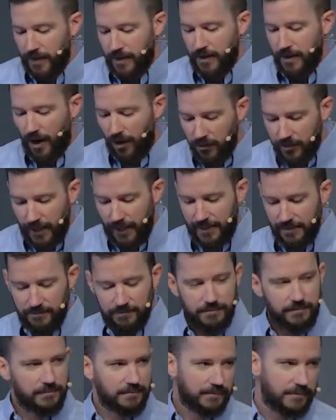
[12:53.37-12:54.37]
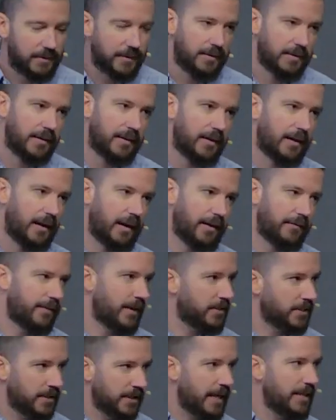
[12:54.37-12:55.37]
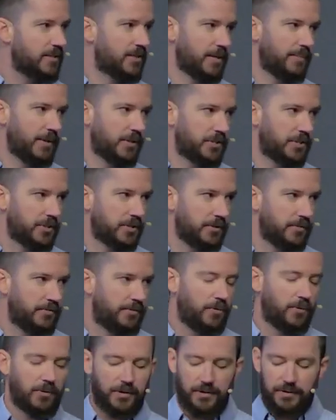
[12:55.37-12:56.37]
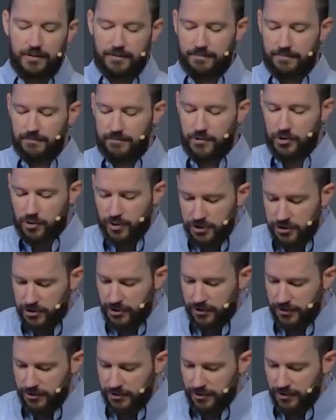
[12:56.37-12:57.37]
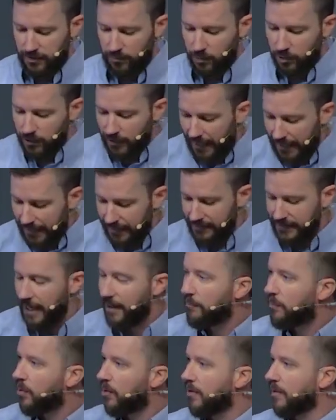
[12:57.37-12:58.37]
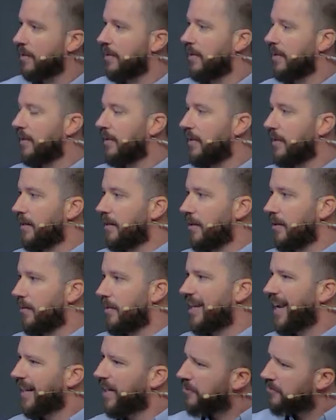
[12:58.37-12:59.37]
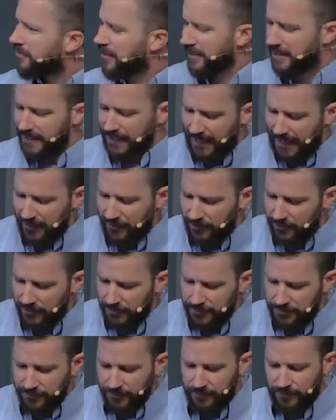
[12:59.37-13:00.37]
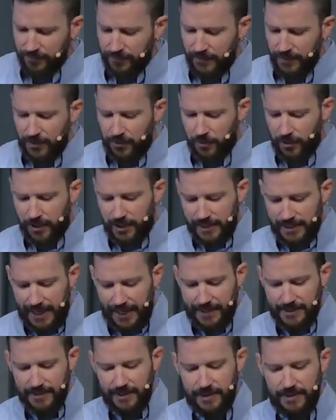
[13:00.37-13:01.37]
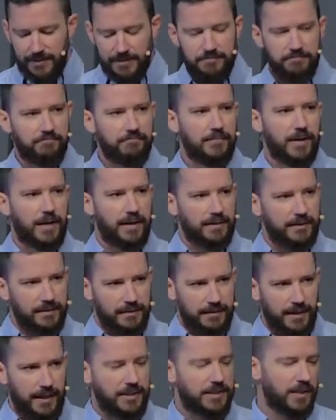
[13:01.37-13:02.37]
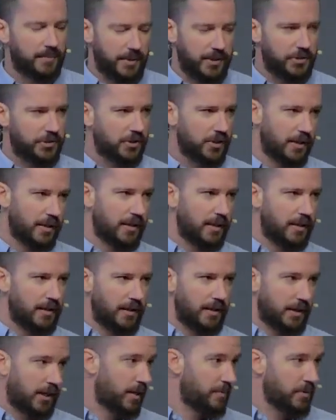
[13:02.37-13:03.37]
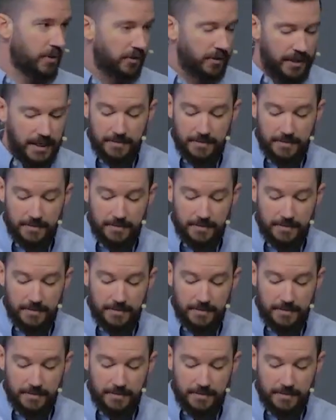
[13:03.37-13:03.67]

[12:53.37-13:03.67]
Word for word: okay, uh, that's a nice image for Christians. We're like a temple, we kind of fit together, we're connected, nice image, community